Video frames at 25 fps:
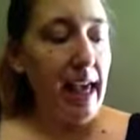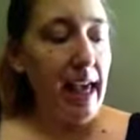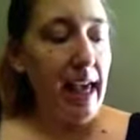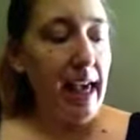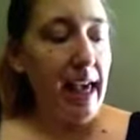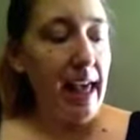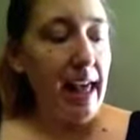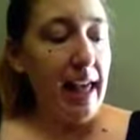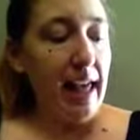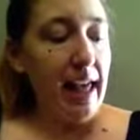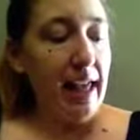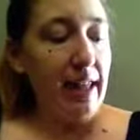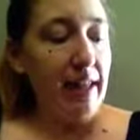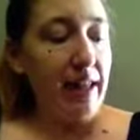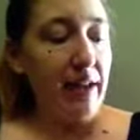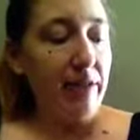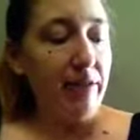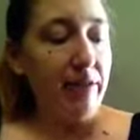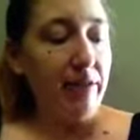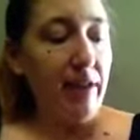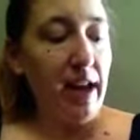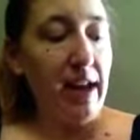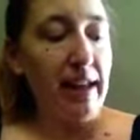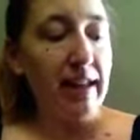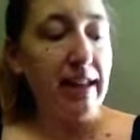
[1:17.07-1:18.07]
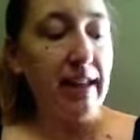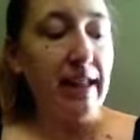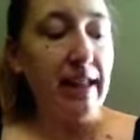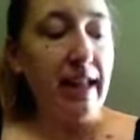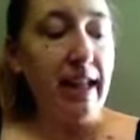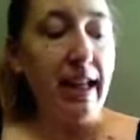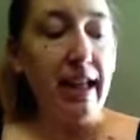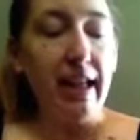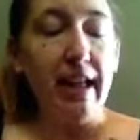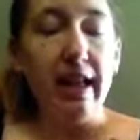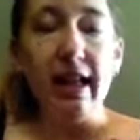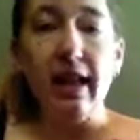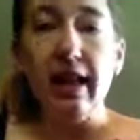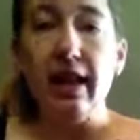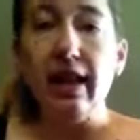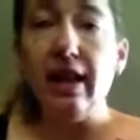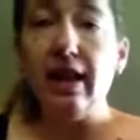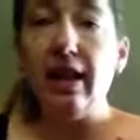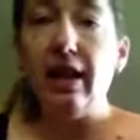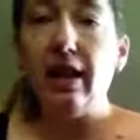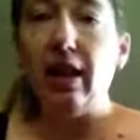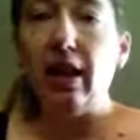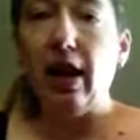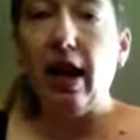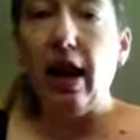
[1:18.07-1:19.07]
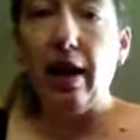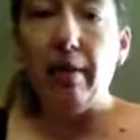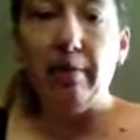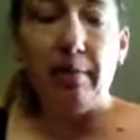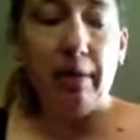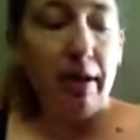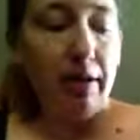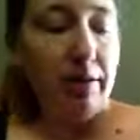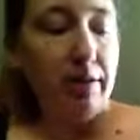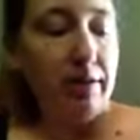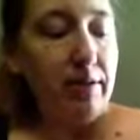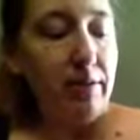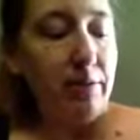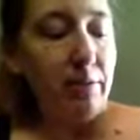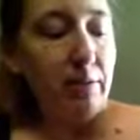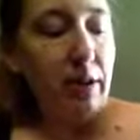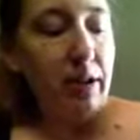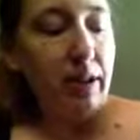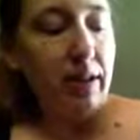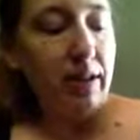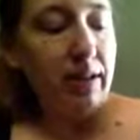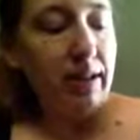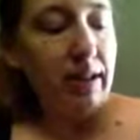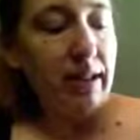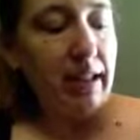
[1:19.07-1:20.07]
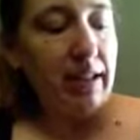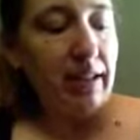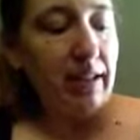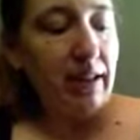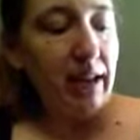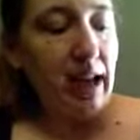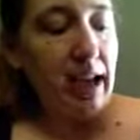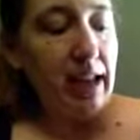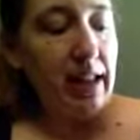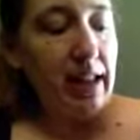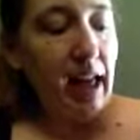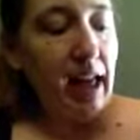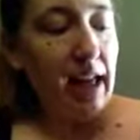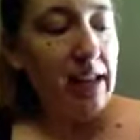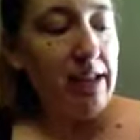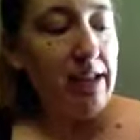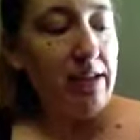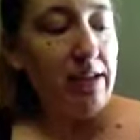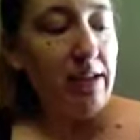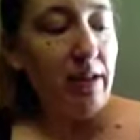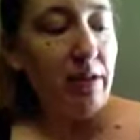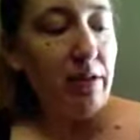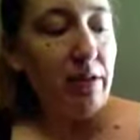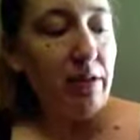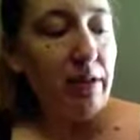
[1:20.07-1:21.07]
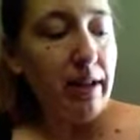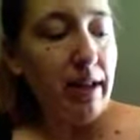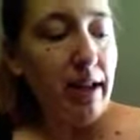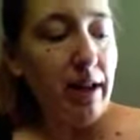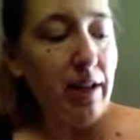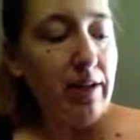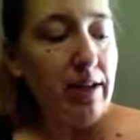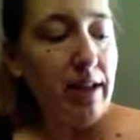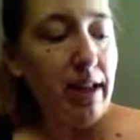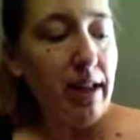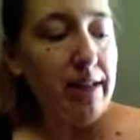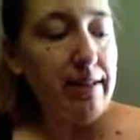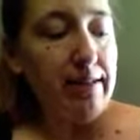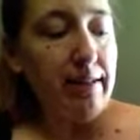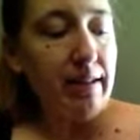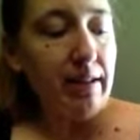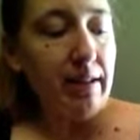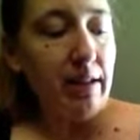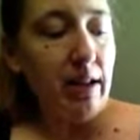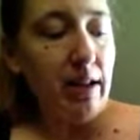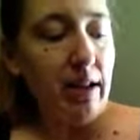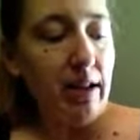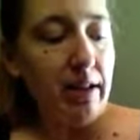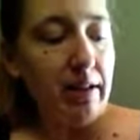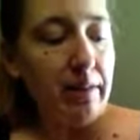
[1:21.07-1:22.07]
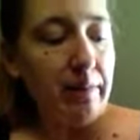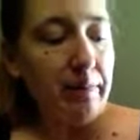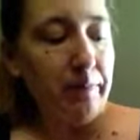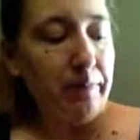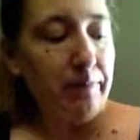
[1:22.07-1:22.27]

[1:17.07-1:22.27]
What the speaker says: And they're finally getting in their eyebrows as well, and their eyelashes are growing out nice and long.